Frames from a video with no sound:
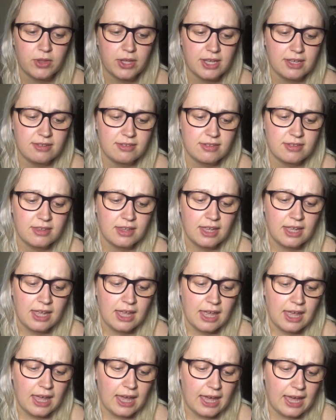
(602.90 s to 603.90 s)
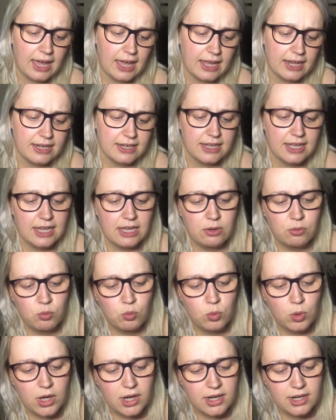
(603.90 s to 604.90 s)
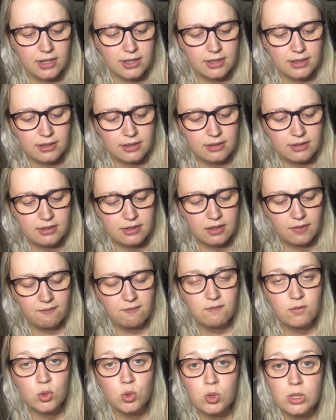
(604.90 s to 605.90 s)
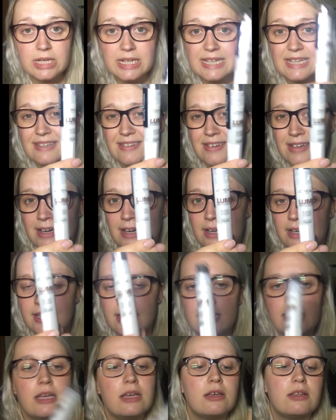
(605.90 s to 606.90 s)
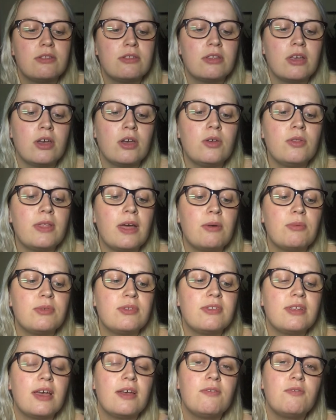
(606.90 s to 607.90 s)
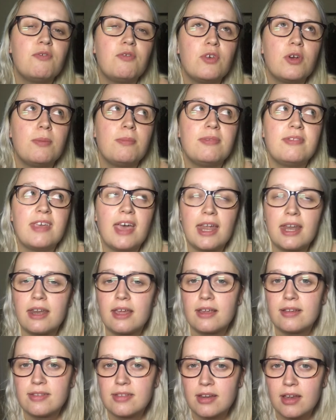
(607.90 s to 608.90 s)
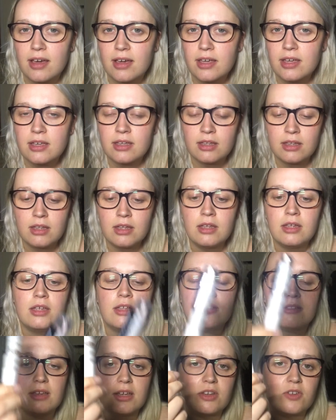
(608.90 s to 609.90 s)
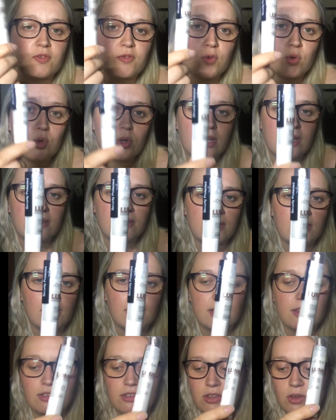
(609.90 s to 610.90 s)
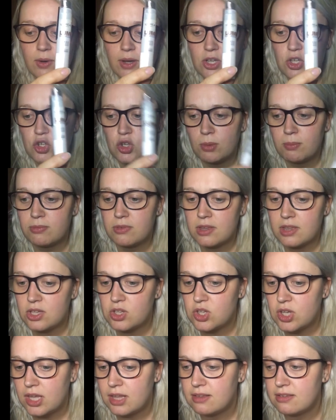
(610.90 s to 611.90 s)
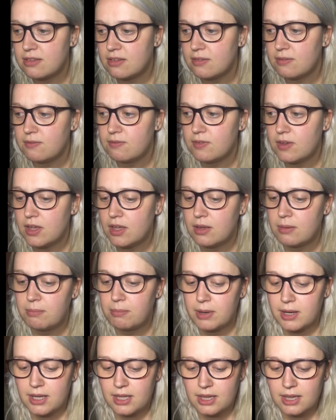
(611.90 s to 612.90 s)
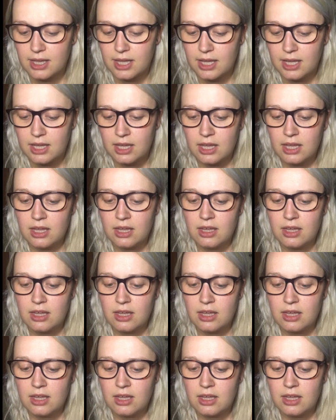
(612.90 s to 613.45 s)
this and it was $4.99, so that was down from $10.99 down to $4.99, so I jumped at the chance of buying that.